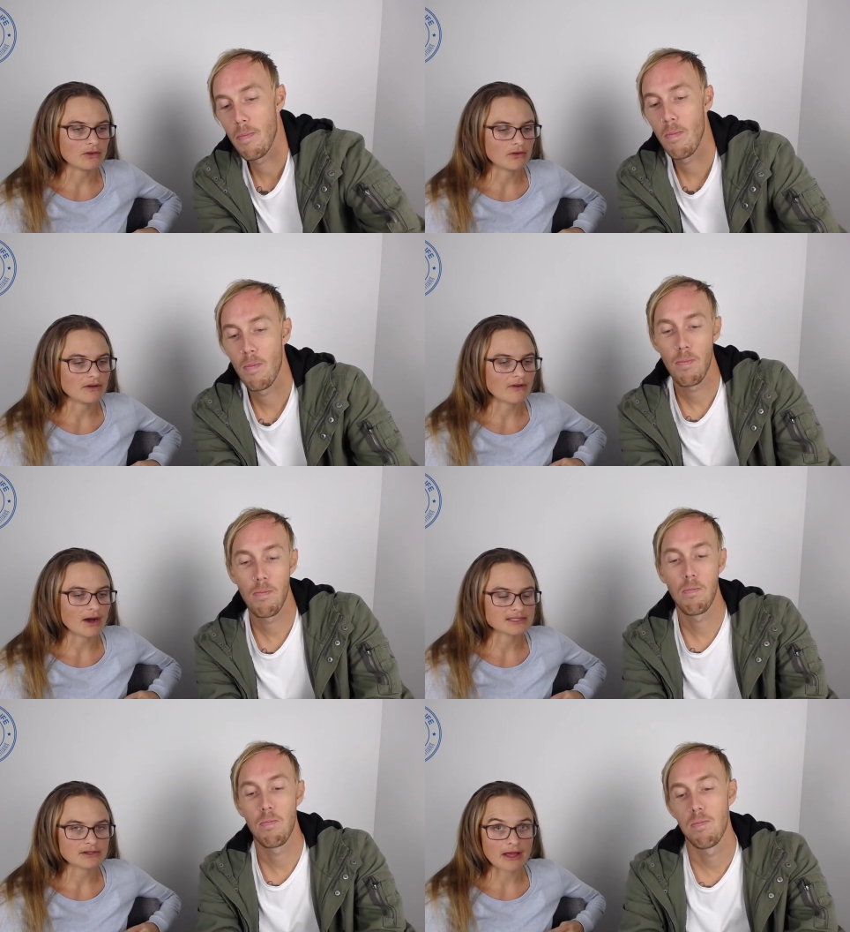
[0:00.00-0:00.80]
Speaker 1: your
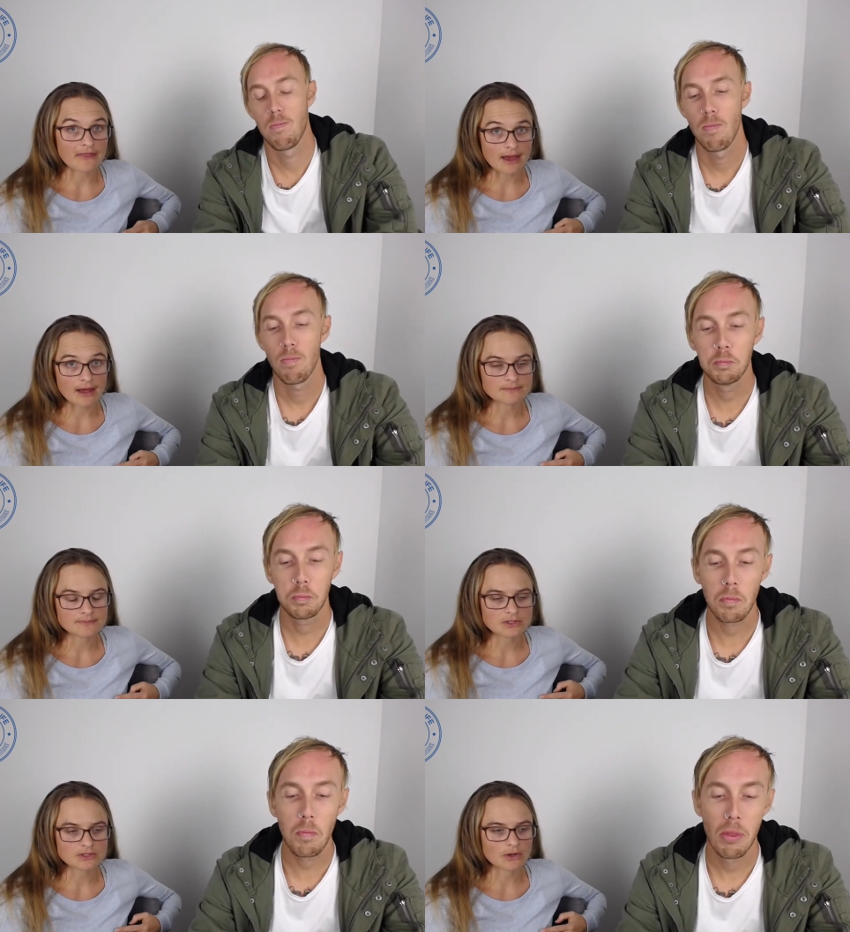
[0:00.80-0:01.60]
advice around that.
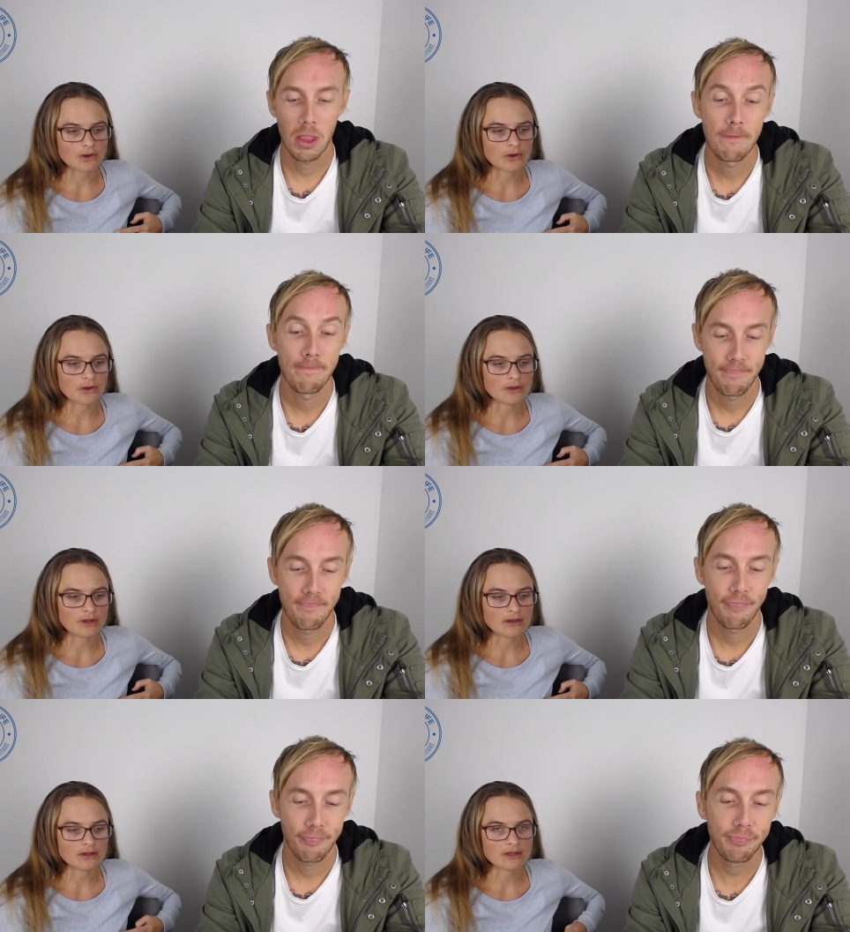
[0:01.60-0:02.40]
So,
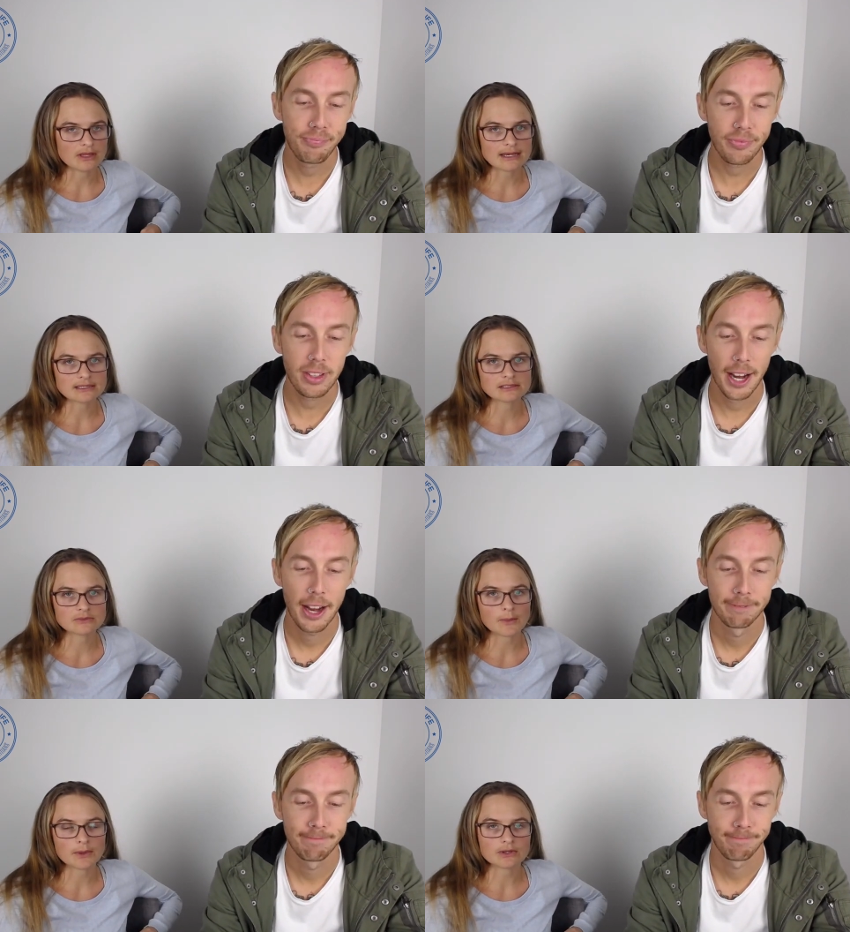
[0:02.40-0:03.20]
yes,
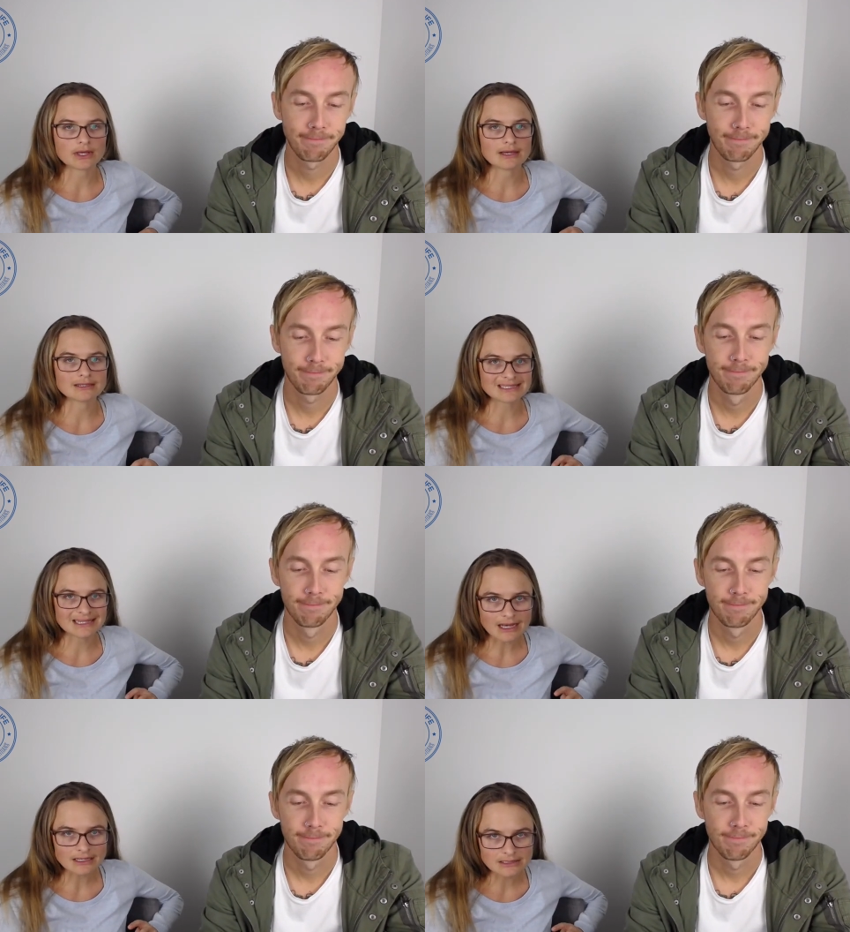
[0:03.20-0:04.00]
when we're looking at
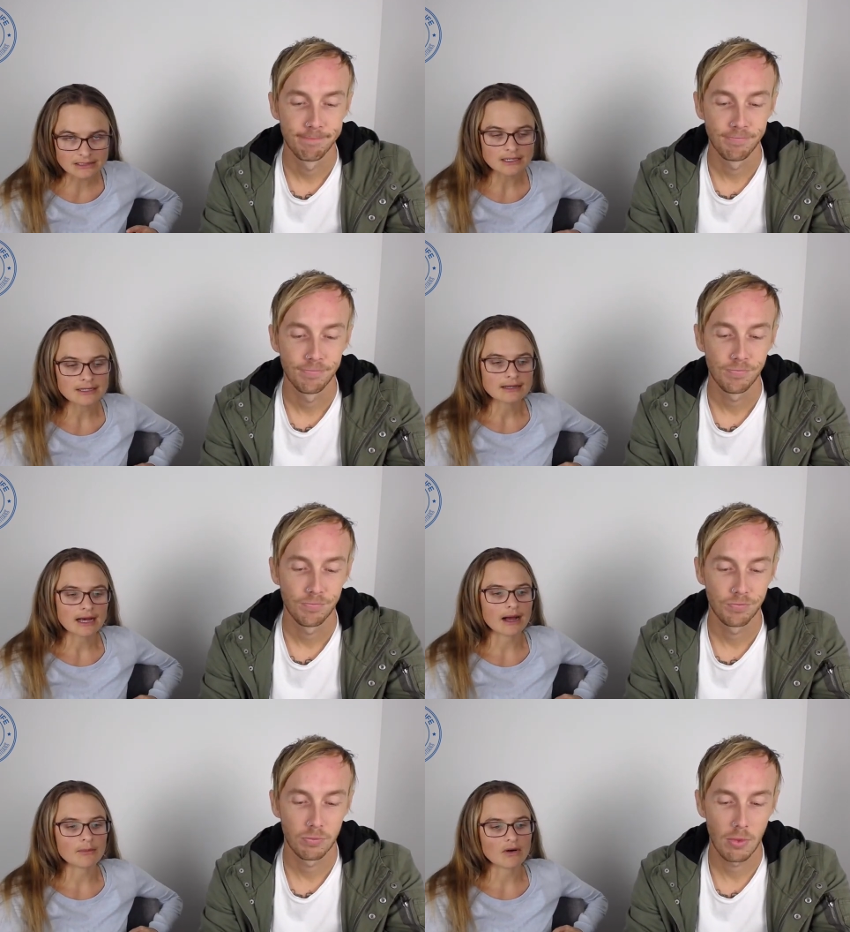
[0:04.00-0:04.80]
snacks,
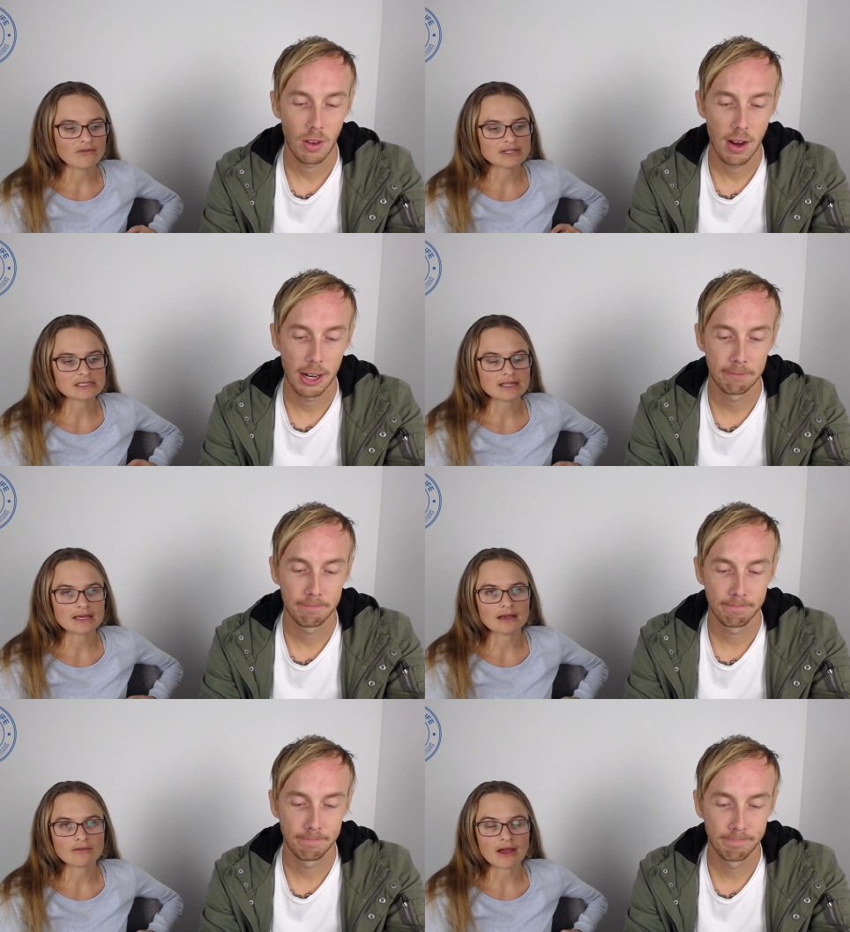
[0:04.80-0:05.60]
um,
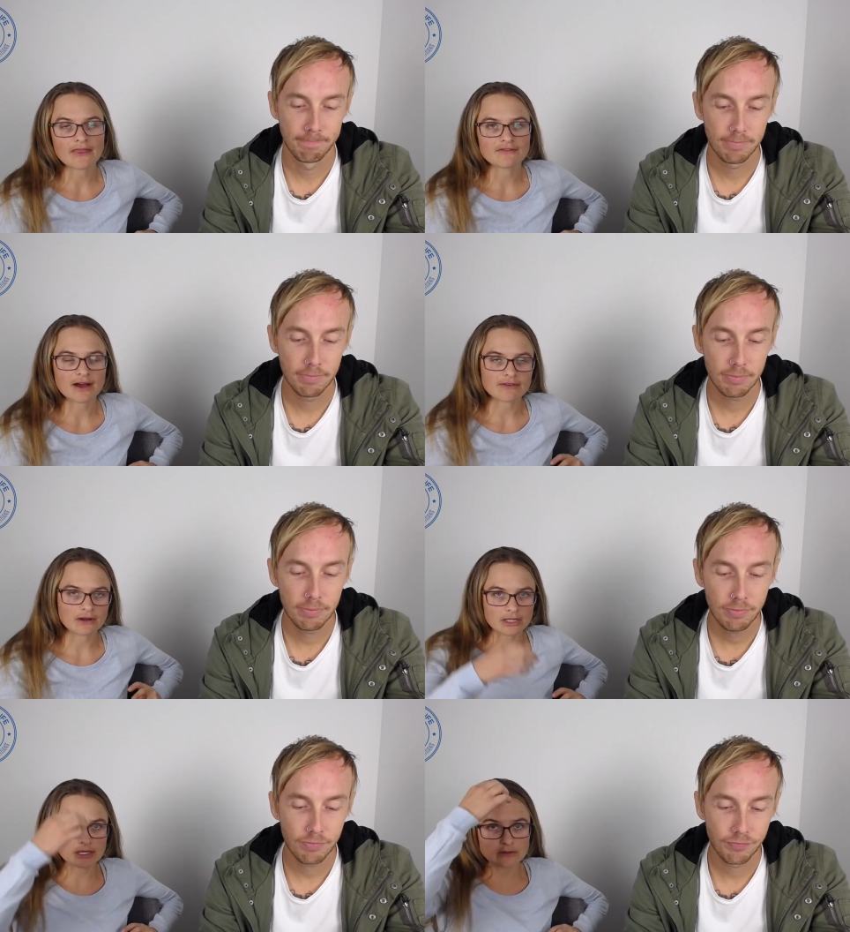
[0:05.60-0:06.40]
obviously, around the
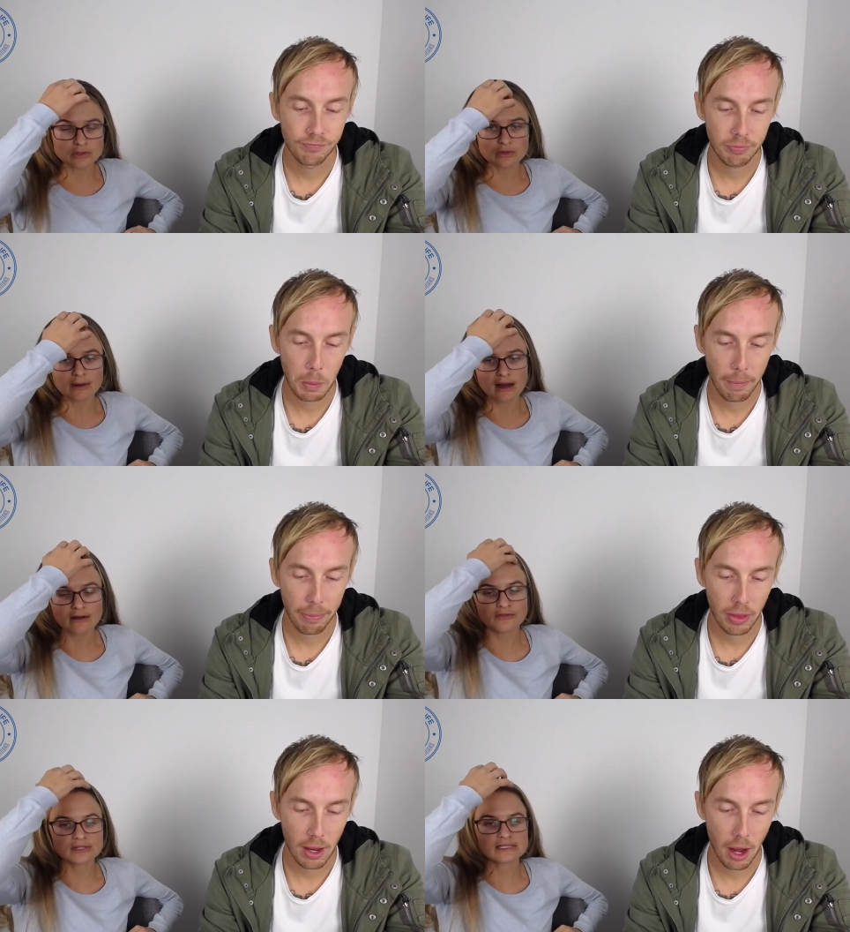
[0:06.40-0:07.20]
500 kilojoule
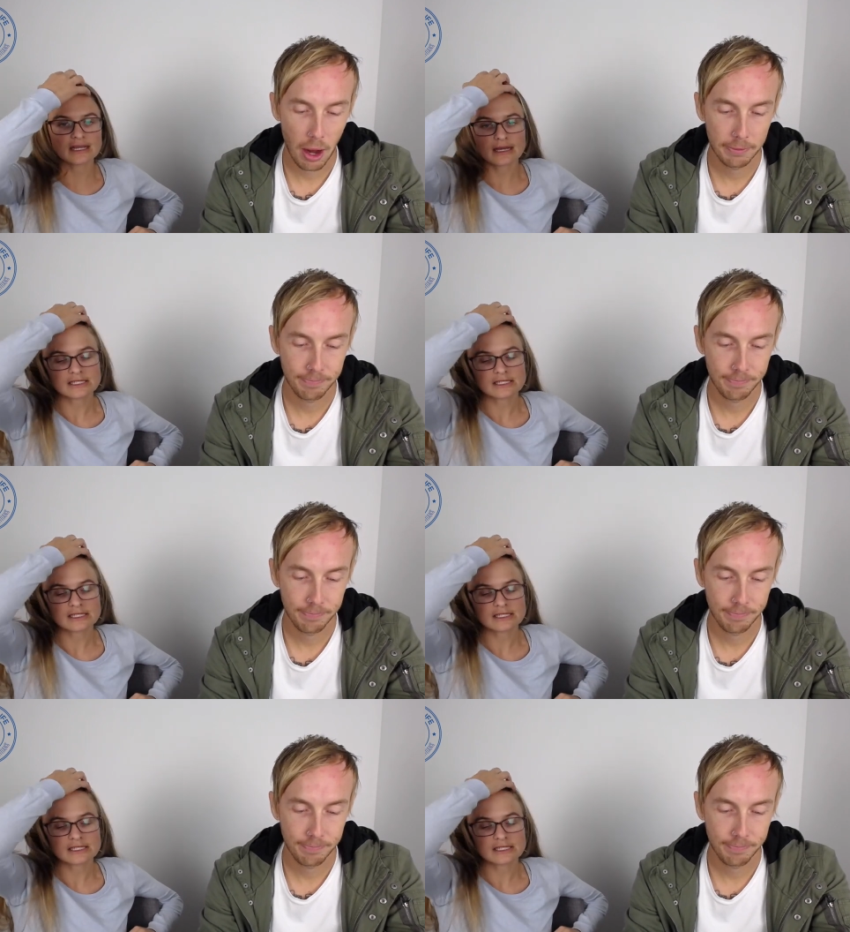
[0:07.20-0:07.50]
mark for a snack is